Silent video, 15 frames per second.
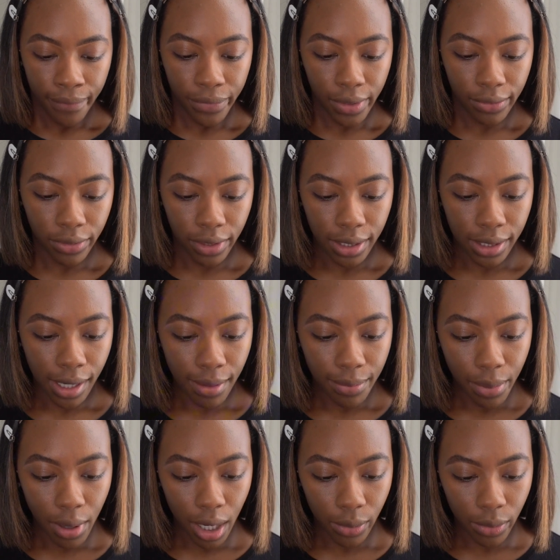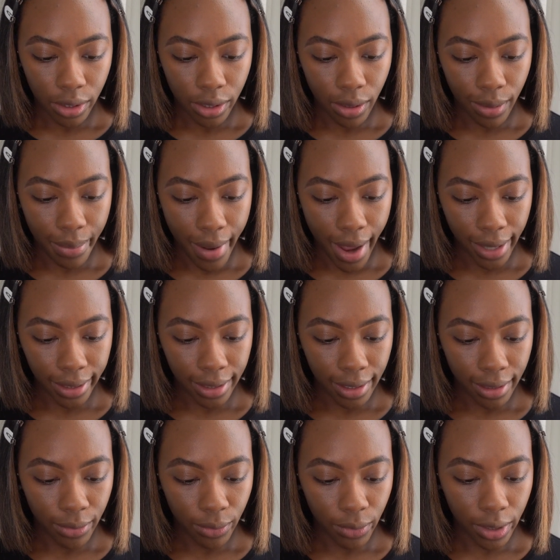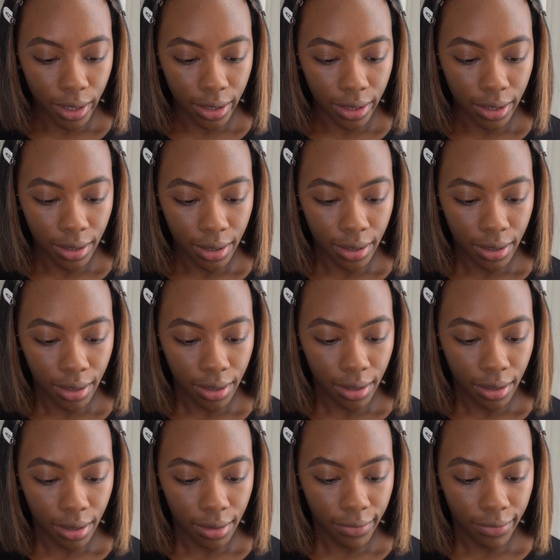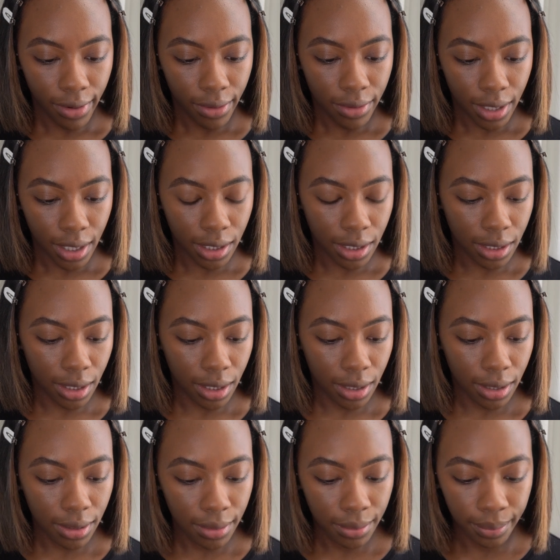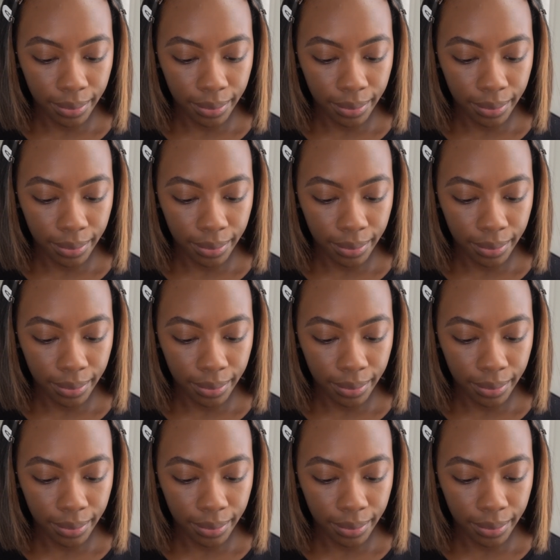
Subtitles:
Then for the top part, we go back in with the foundation.